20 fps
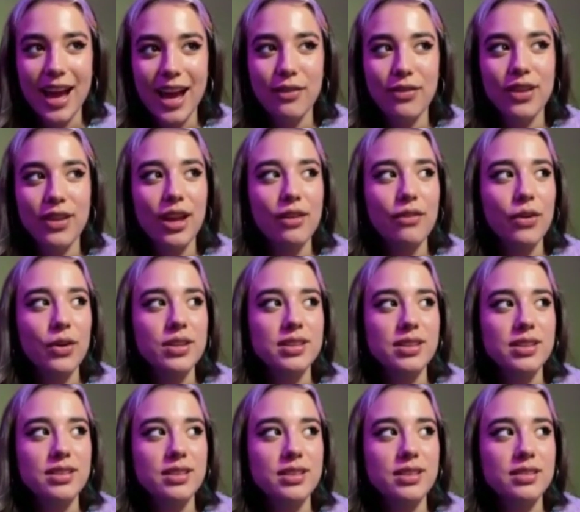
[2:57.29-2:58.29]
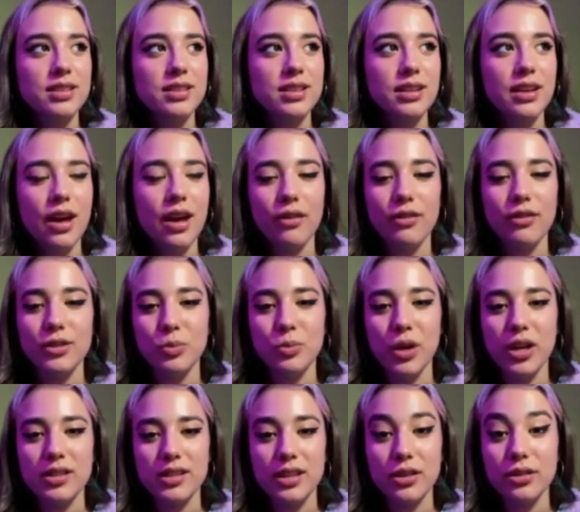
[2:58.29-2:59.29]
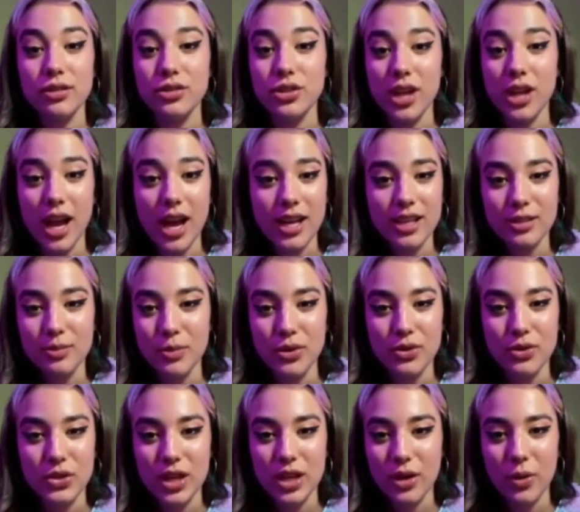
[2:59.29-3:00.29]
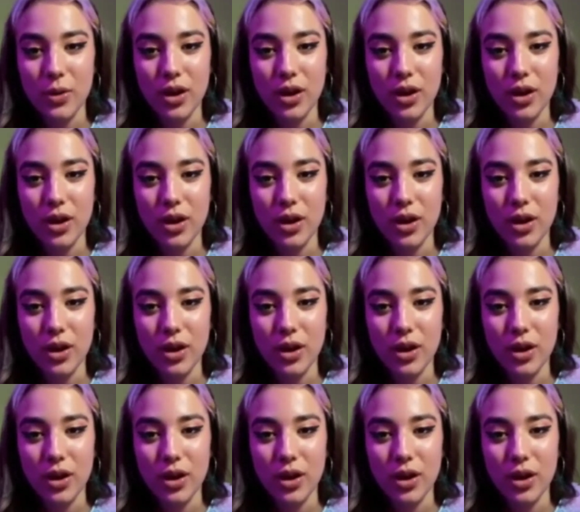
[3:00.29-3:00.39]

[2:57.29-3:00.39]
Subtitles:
I've always listened to Elvis Presley or jazz music,